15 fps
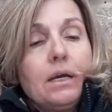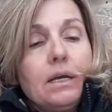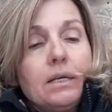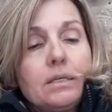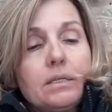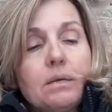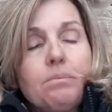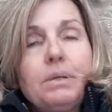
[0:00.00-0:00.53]

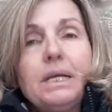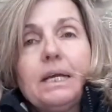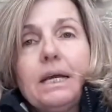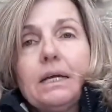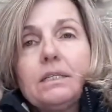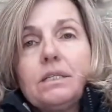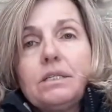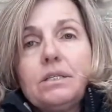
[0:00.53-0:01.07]
Simply
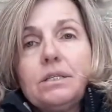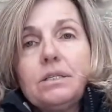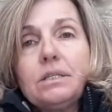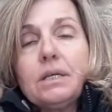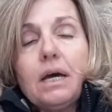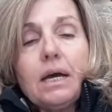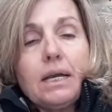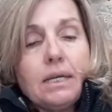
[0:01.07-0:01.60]
cut it to
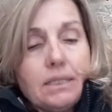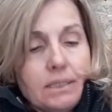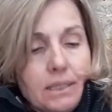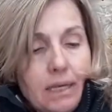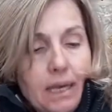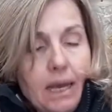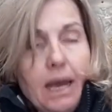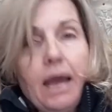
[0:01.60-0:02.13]
size
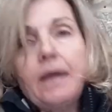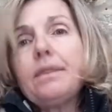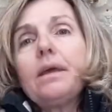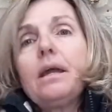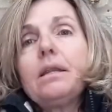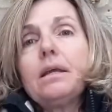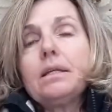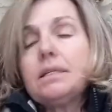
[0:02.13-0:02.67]
and
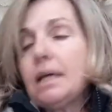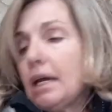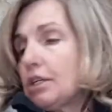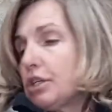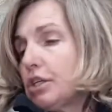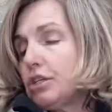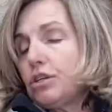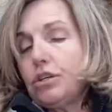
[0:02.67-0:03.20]
then attach
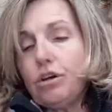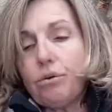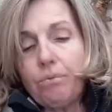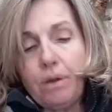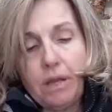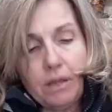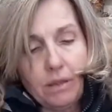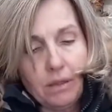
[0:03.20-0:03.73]
it to your
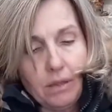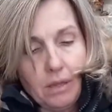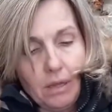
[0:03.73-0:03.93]
wreath.